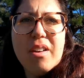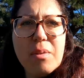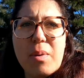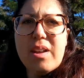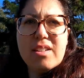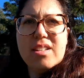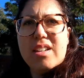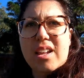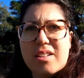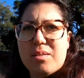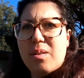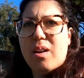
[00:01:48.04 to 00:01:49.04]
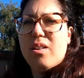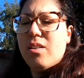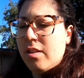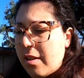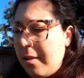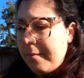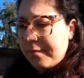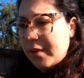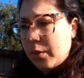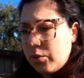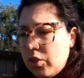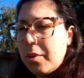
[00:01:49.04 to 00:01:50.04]
very weird today as well.
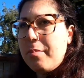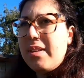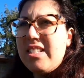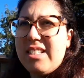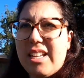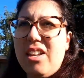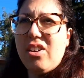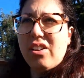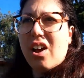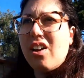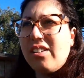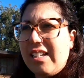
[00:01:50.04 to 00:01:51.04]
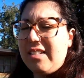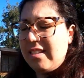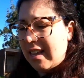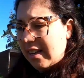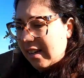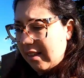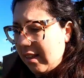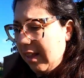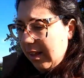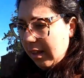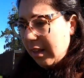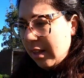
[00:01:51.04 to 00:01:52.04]
It was so misty you could hardly see
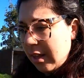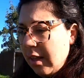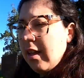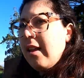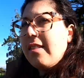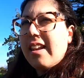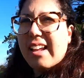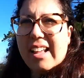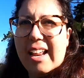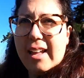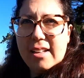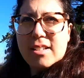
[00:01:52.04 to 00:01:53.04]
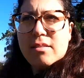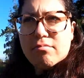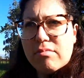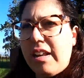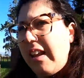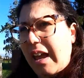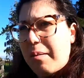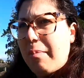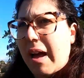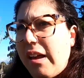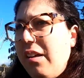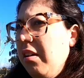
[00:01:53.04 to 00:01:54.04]
anything. Then it cleared, then it came
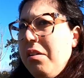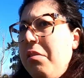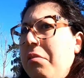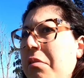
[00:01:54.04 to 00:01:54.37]
back.